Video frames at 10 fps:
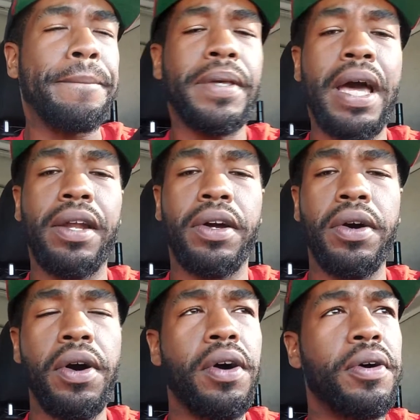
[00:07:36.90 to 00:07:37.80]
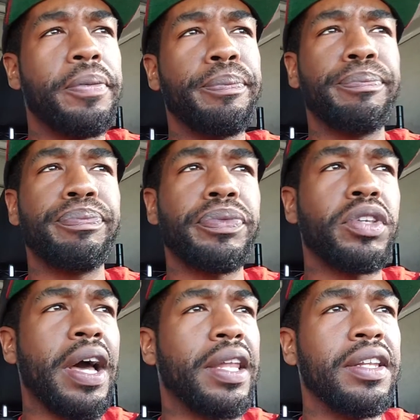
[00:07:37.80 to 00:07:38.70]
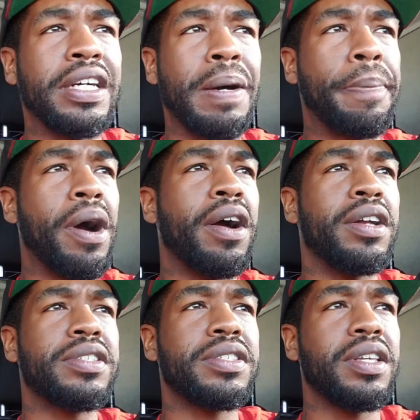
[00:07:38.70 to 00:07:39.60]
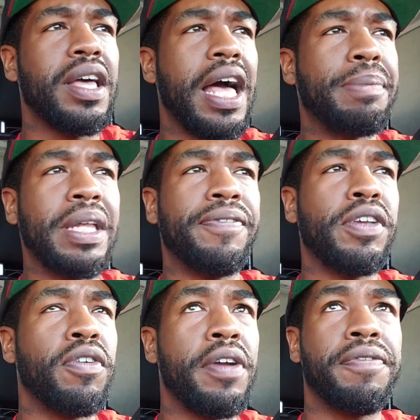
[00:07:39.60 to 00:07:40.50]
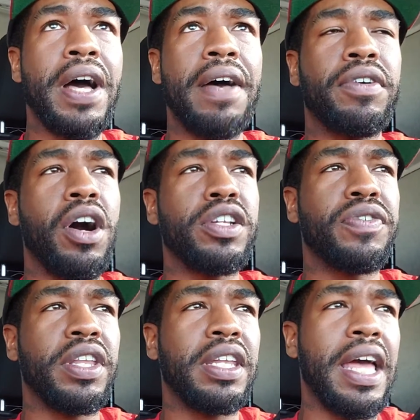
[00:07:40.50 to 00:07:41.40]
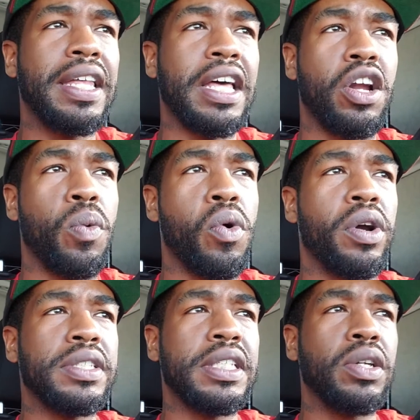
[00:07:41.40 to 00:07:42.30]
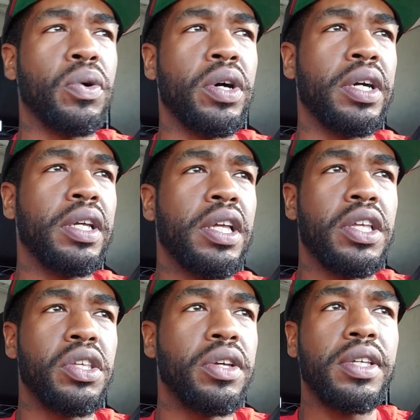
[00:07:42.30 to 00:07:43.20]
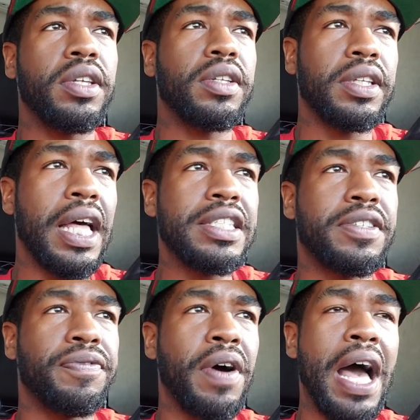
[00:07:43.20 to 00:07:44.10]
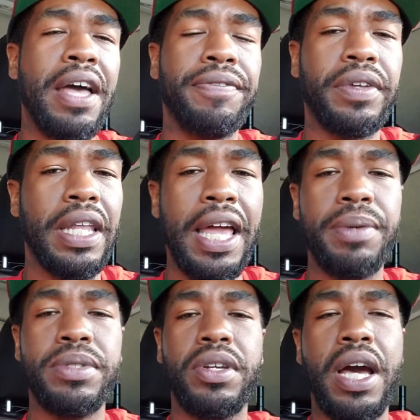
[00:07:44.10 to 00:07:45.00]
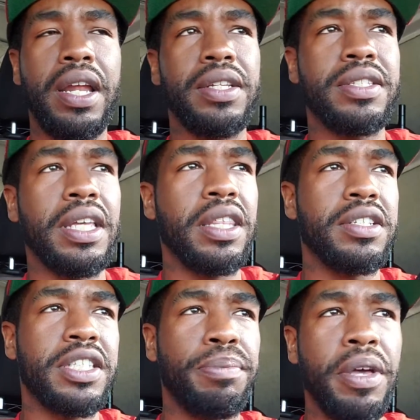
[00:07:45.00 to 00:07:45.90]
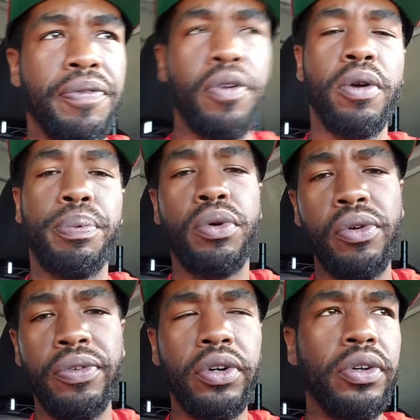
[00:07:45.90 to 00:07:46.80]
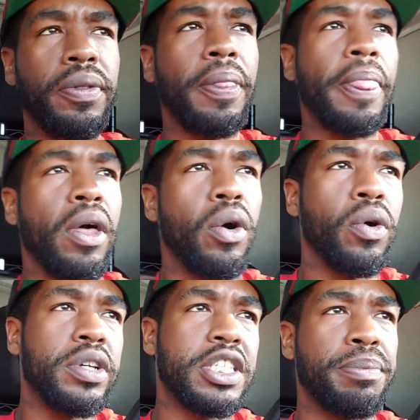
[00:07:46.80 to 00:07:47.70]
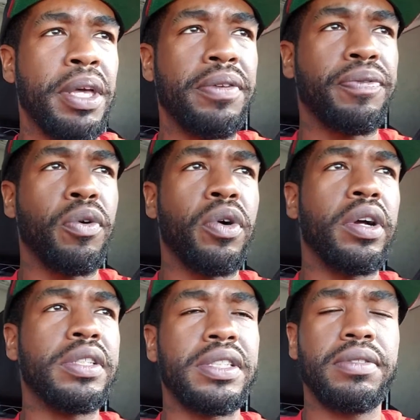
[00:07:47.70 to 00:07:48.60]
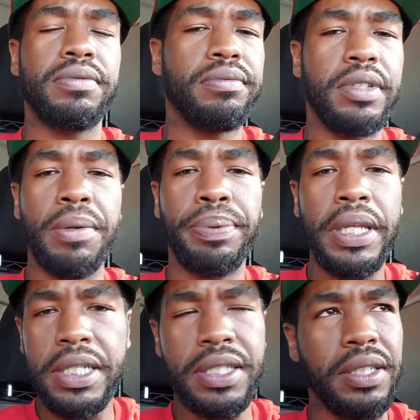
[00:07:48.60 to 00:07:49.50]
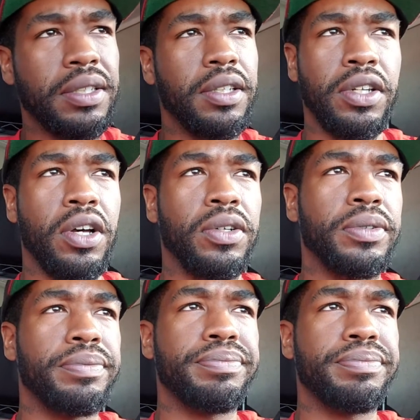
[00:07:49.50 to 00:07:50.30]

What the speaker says: You got to go home, you got to look up parts. I mean, if you run 5 calls for the day that are warranty, or that's 5 claims you got to either submit for approval or submit for completion, you know.